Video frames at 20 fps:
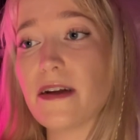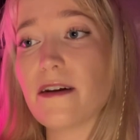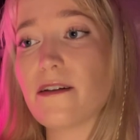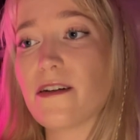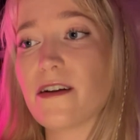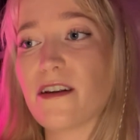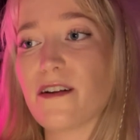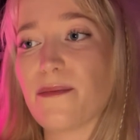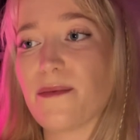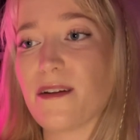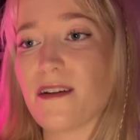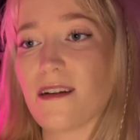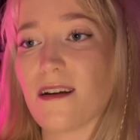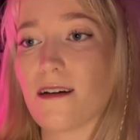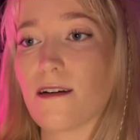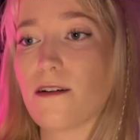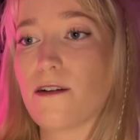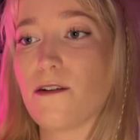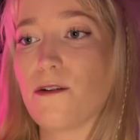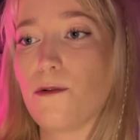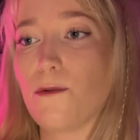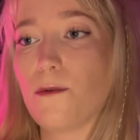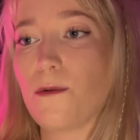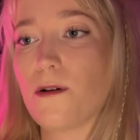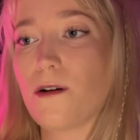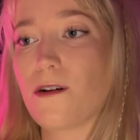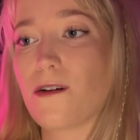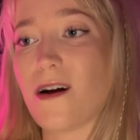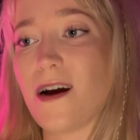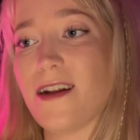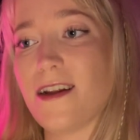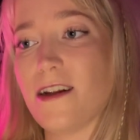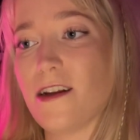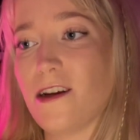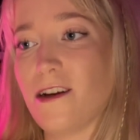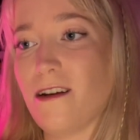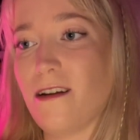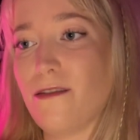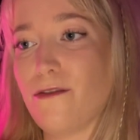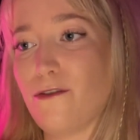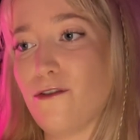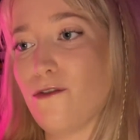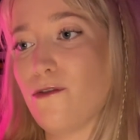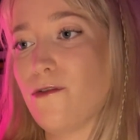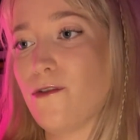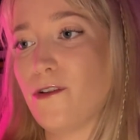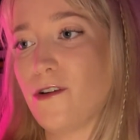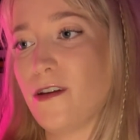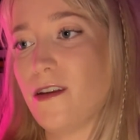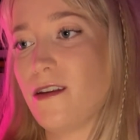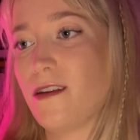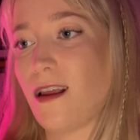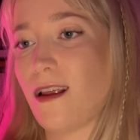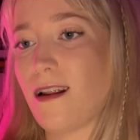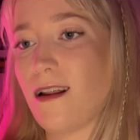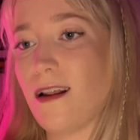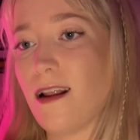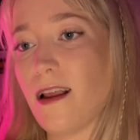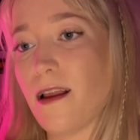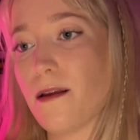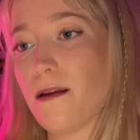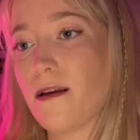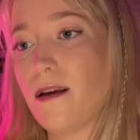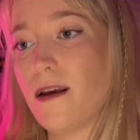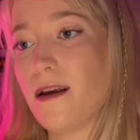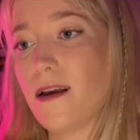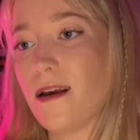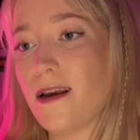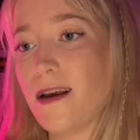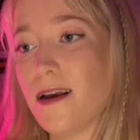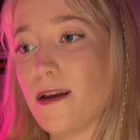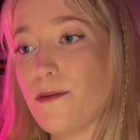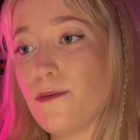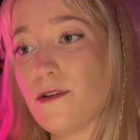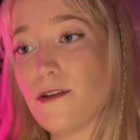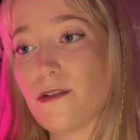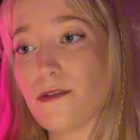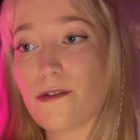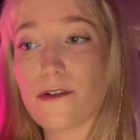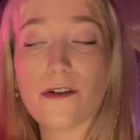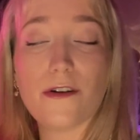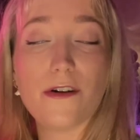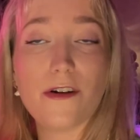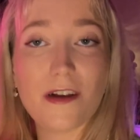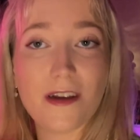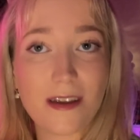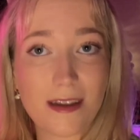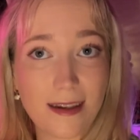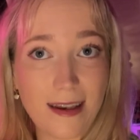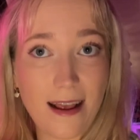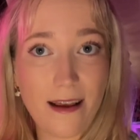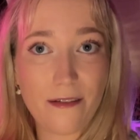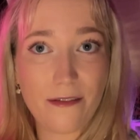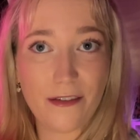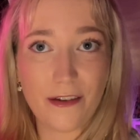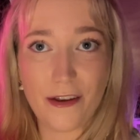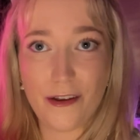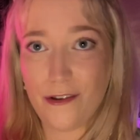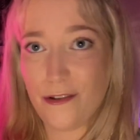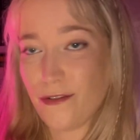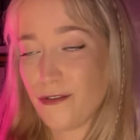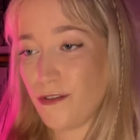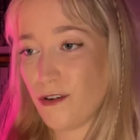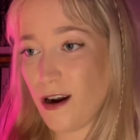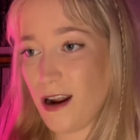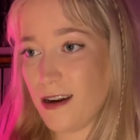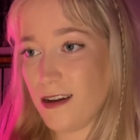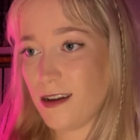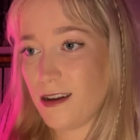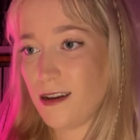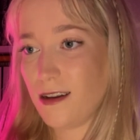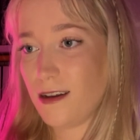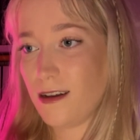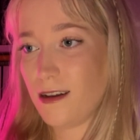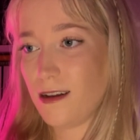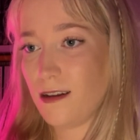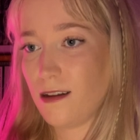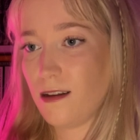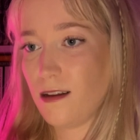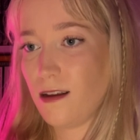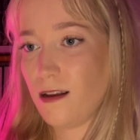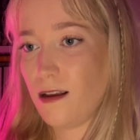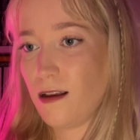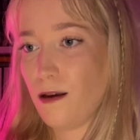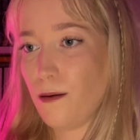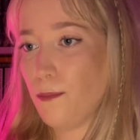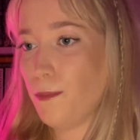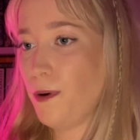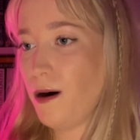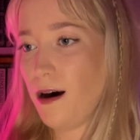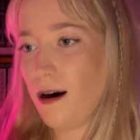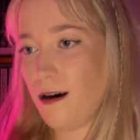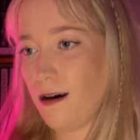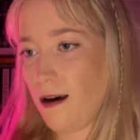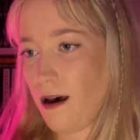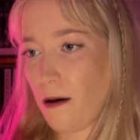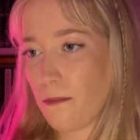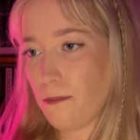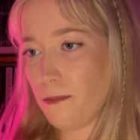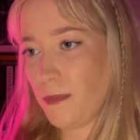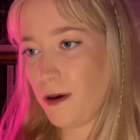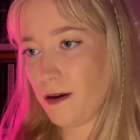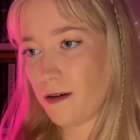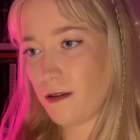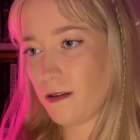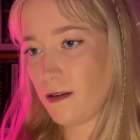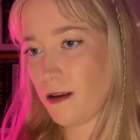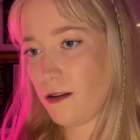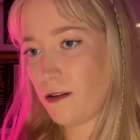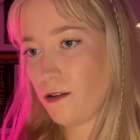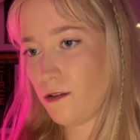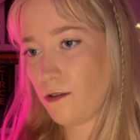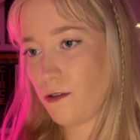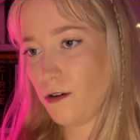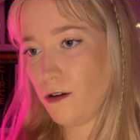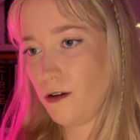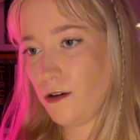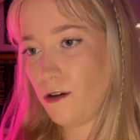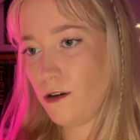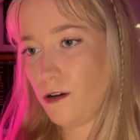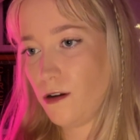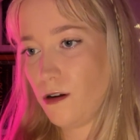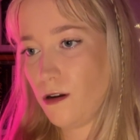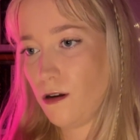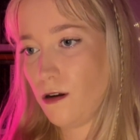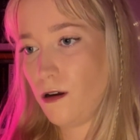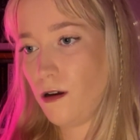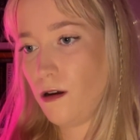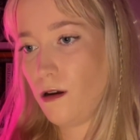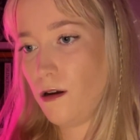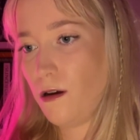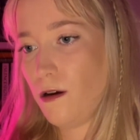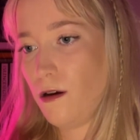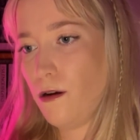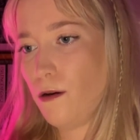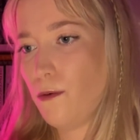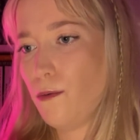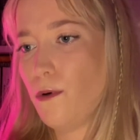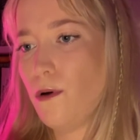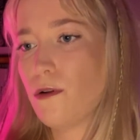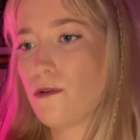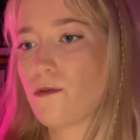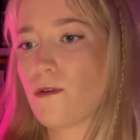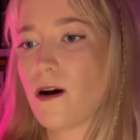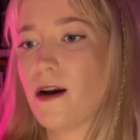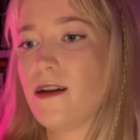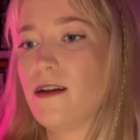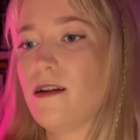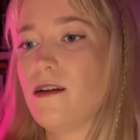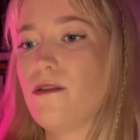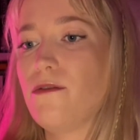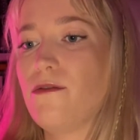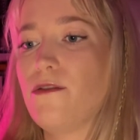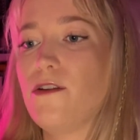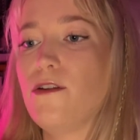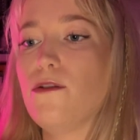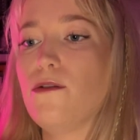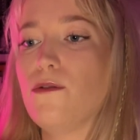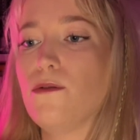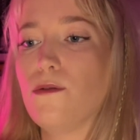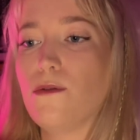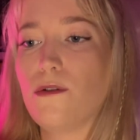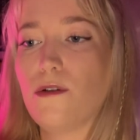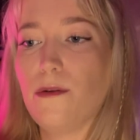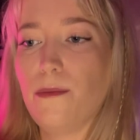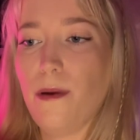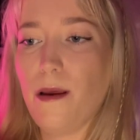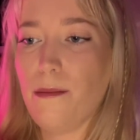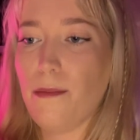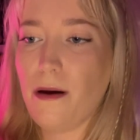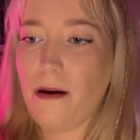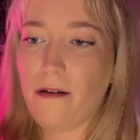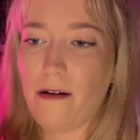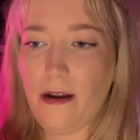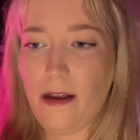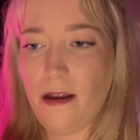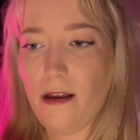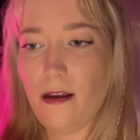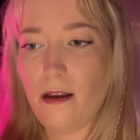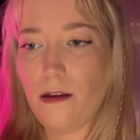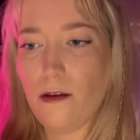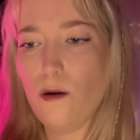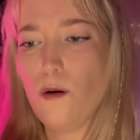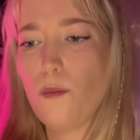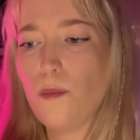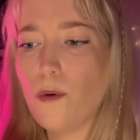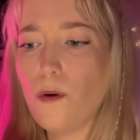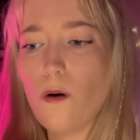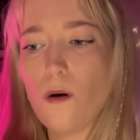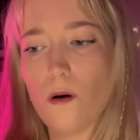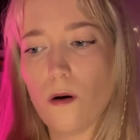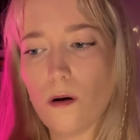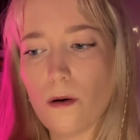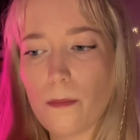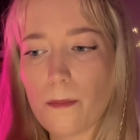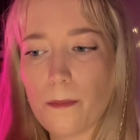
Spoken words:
Christmas, Uncle!" cried a cheerful voice suddenly. It was Scrooge's nephew, Fred. "Bah, humbug," said Scrooge. "What right have you to be merry? You're poor.